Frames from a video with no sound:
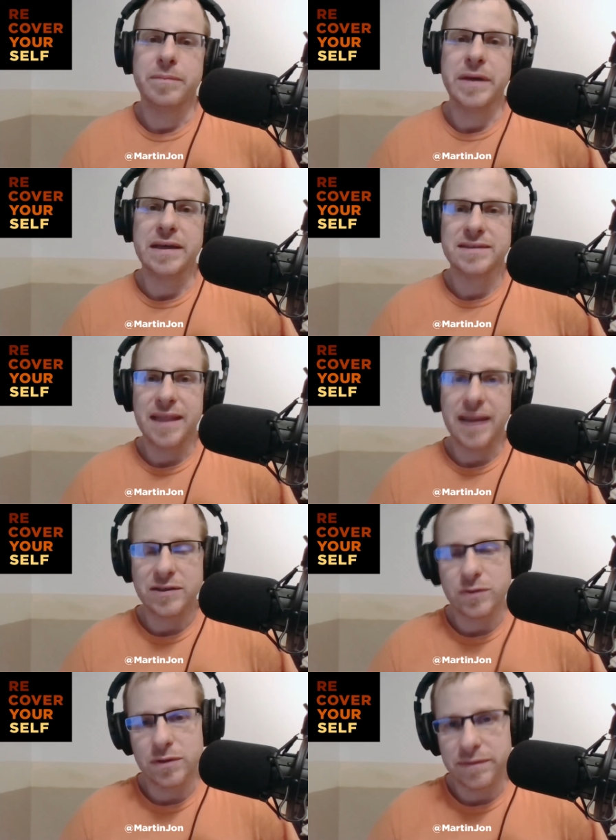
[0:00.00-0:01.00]
because
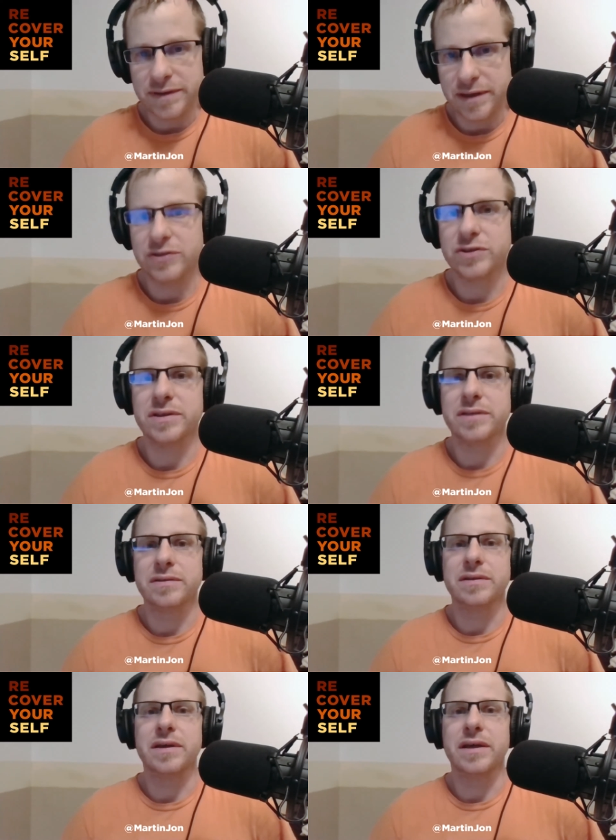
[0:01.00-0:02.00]
that sort of
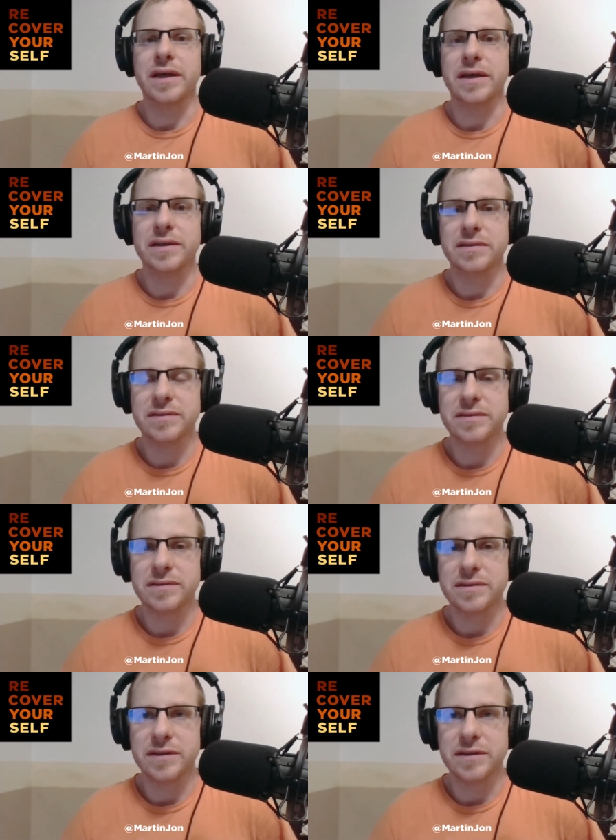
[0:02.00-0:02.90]
attention is